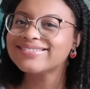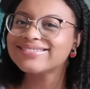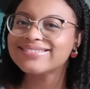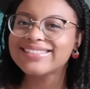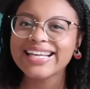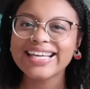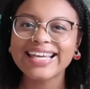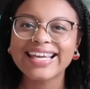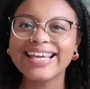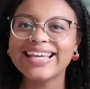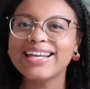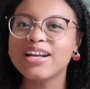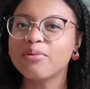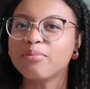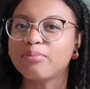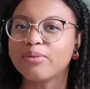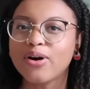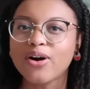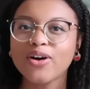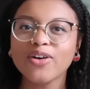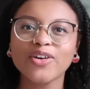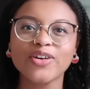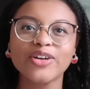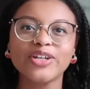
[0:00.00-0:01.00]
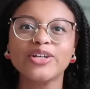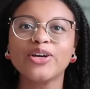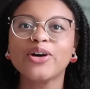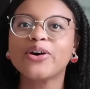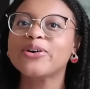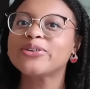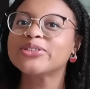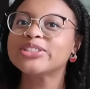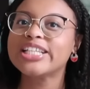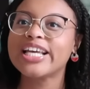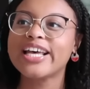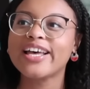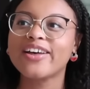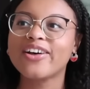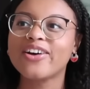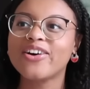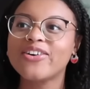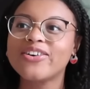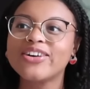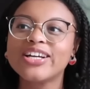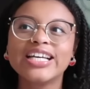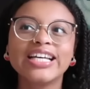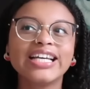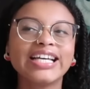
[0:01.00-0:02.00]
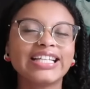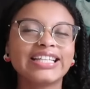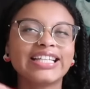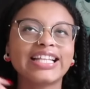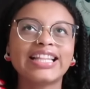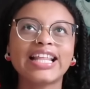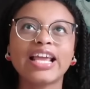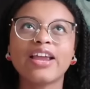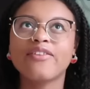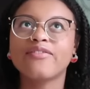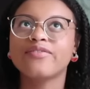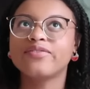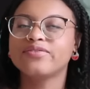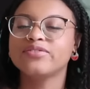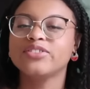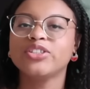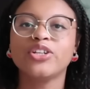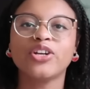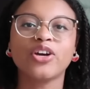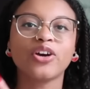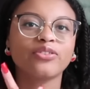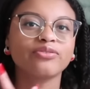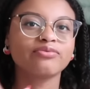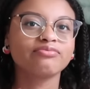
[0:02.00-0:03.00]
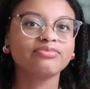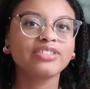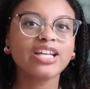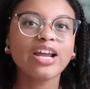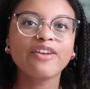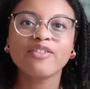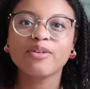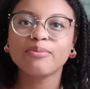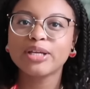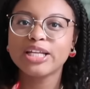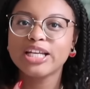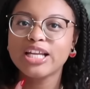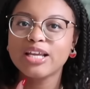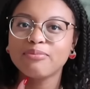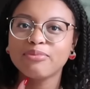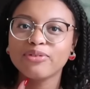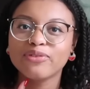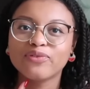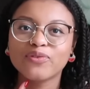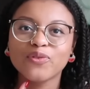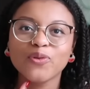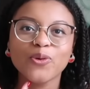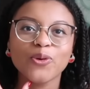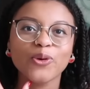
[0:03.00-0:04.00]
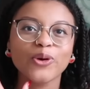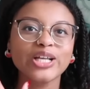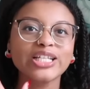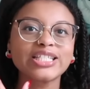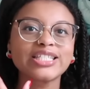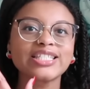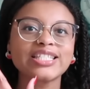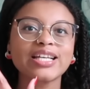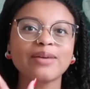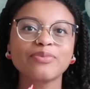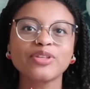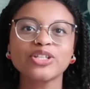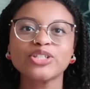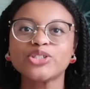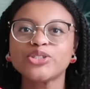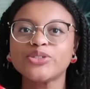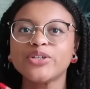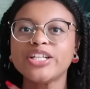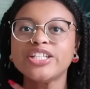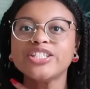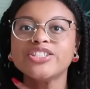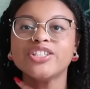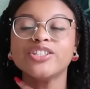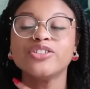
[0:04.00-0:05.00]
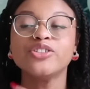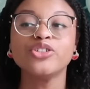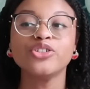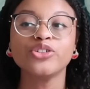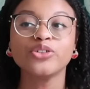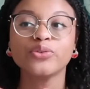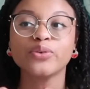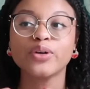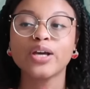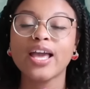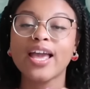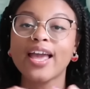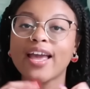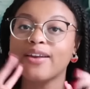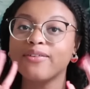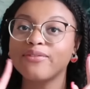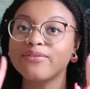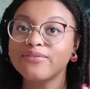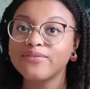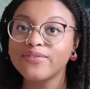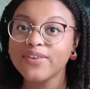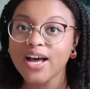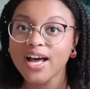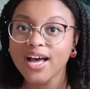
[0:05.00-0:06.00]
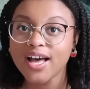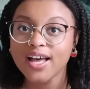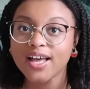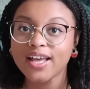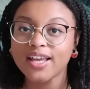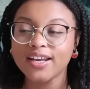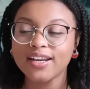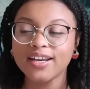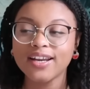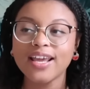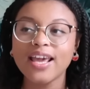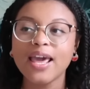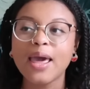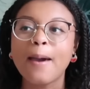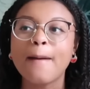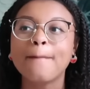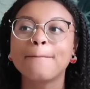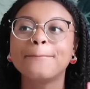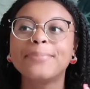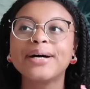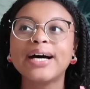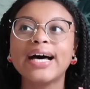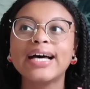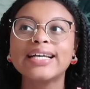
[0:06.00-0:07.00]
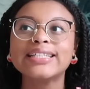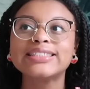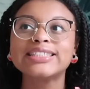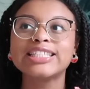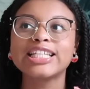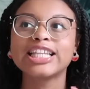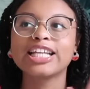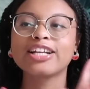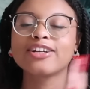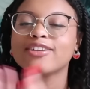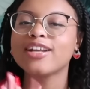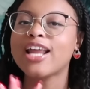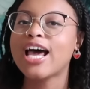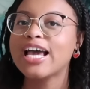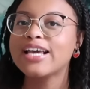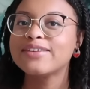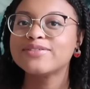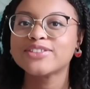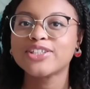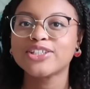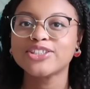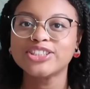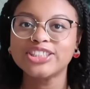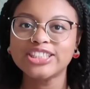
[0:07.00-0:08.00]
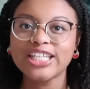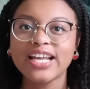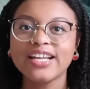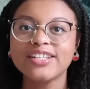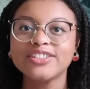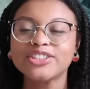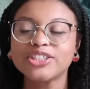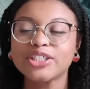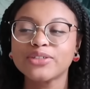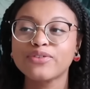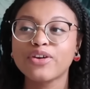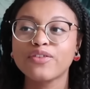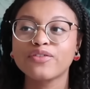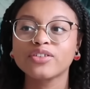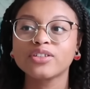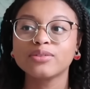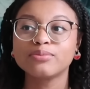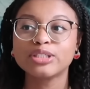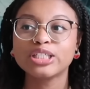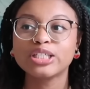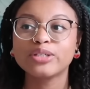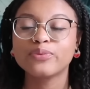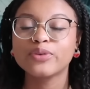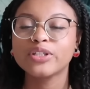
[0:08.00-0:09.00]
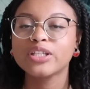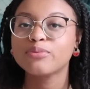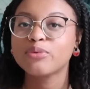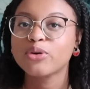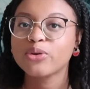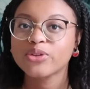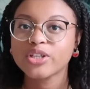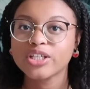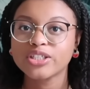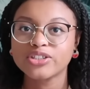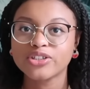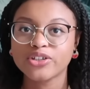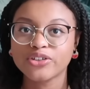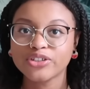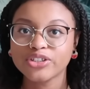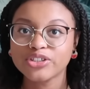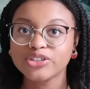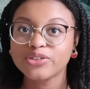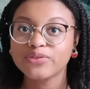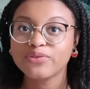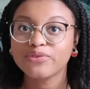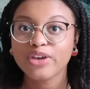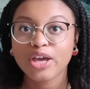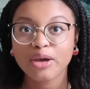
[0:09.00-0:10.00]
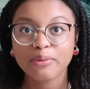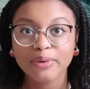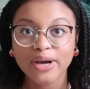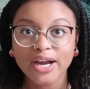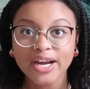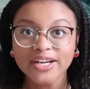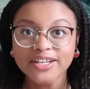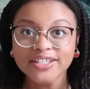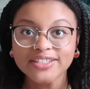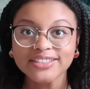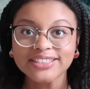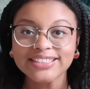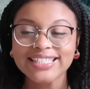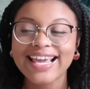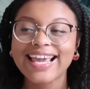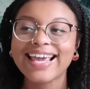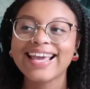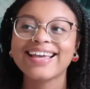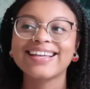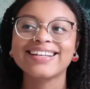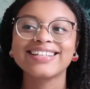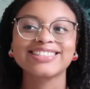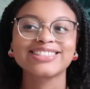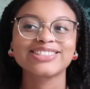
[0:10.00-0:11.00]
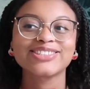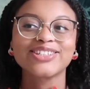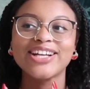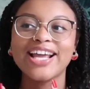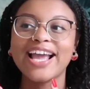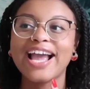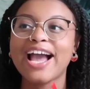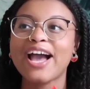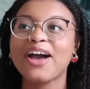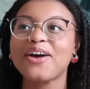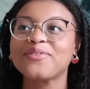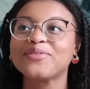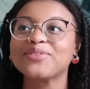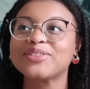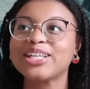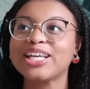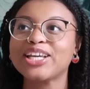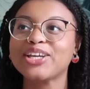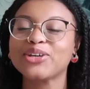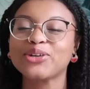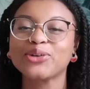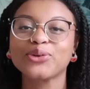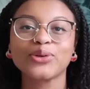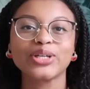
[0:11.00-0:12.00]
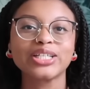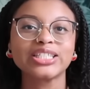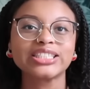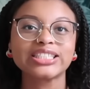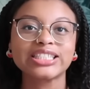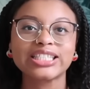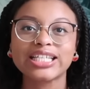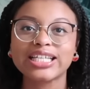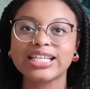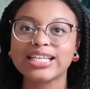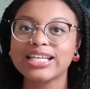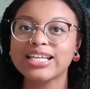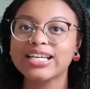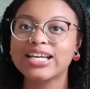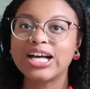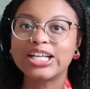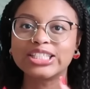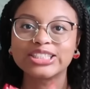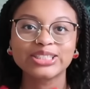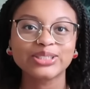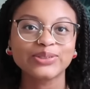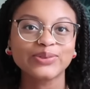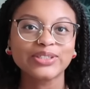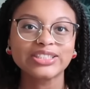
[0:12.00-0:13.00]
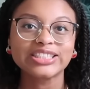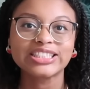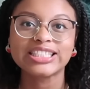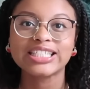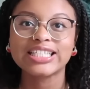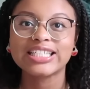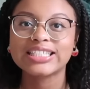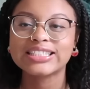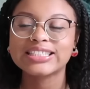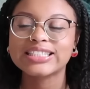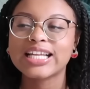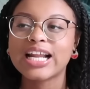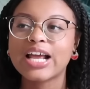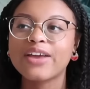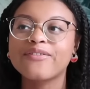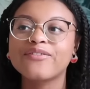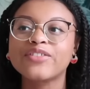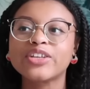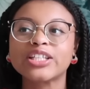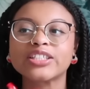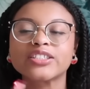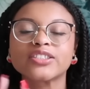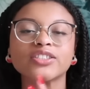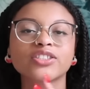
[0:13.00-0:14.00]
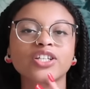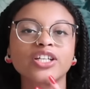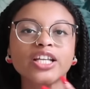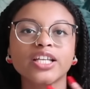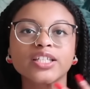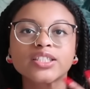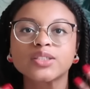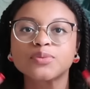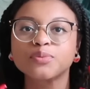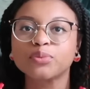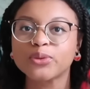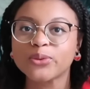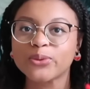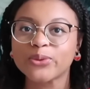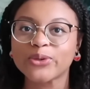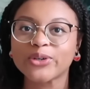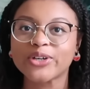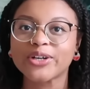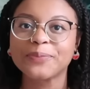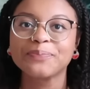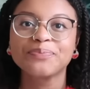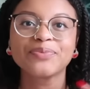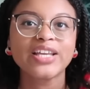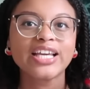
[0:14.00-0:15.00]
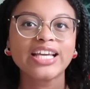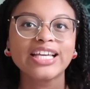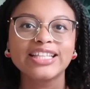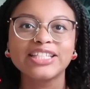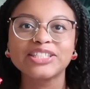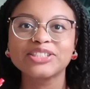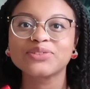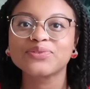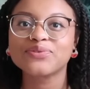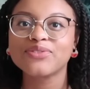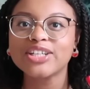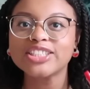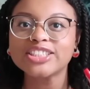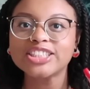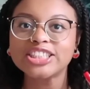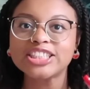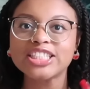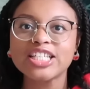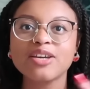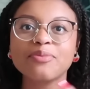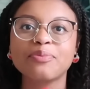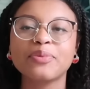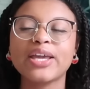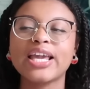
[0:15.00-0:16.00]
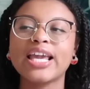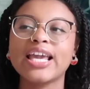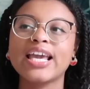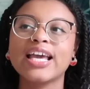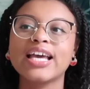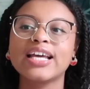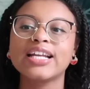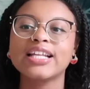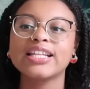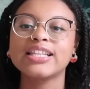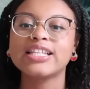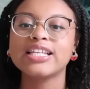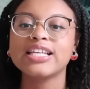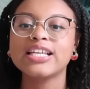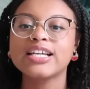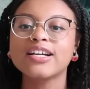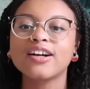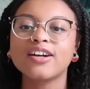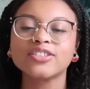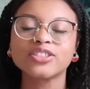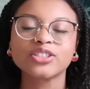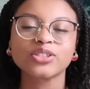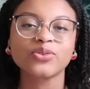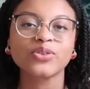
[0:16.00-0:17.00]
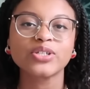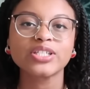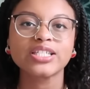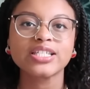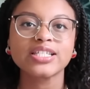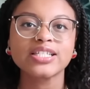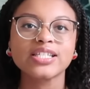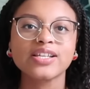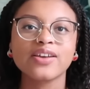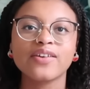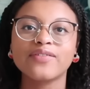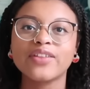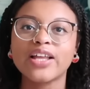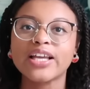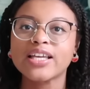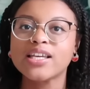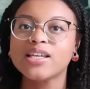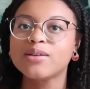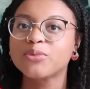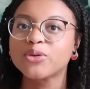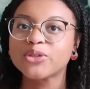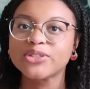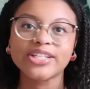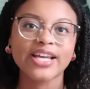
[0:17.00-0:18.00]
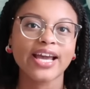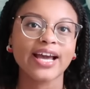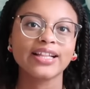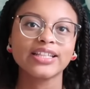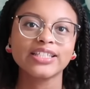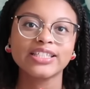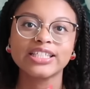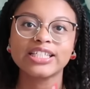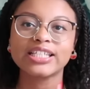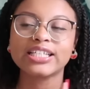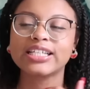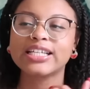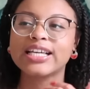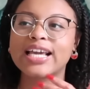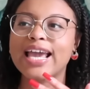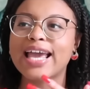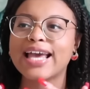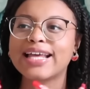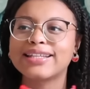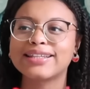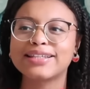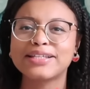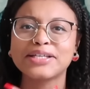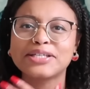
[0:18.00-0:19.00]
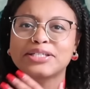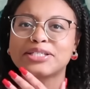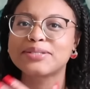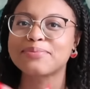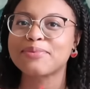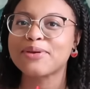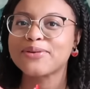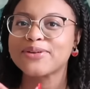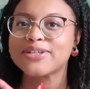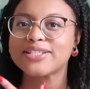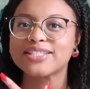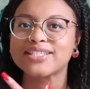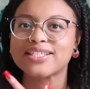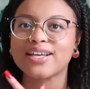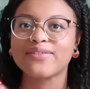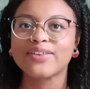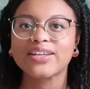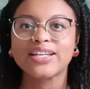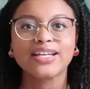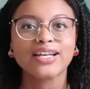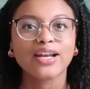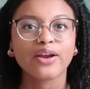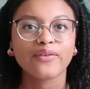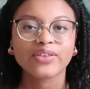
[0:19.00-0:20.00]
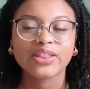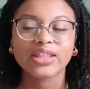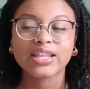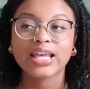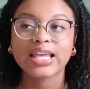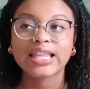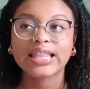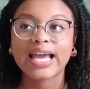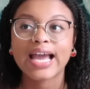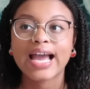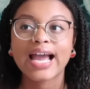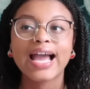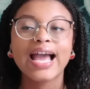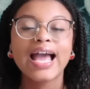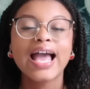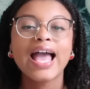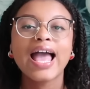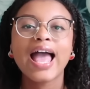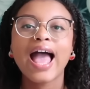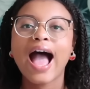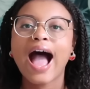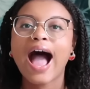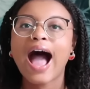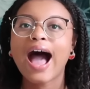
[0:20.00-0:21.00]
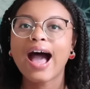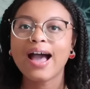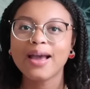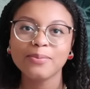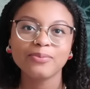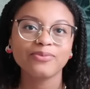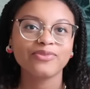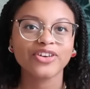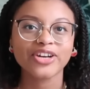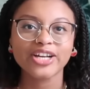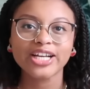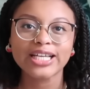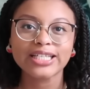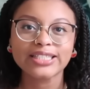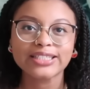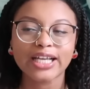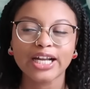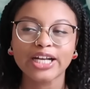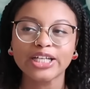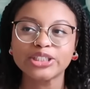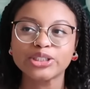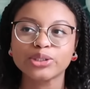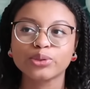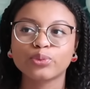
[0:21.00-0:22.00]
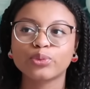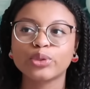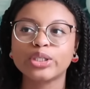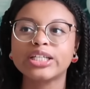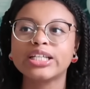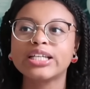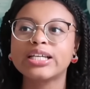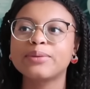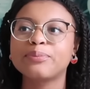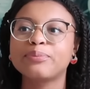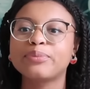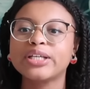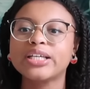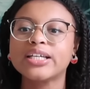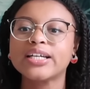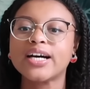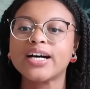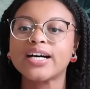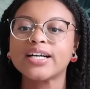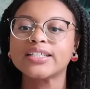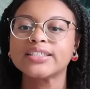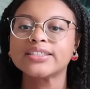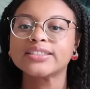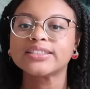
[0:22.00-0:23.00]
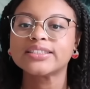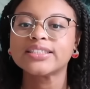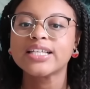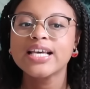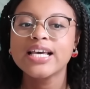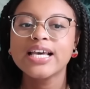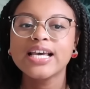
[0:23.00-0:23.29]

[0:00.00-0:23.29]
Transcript: like in a bar in a hotel that they've you know never been in before it's something strange and new and fun but their lives are changed irrevocably when they both get turned into vampires and it's gonna have like crazy consequences and I feel like it's gonna explore this friendship and the consequences of like immortality and the experience of it and everything like that I'm very excited to read it because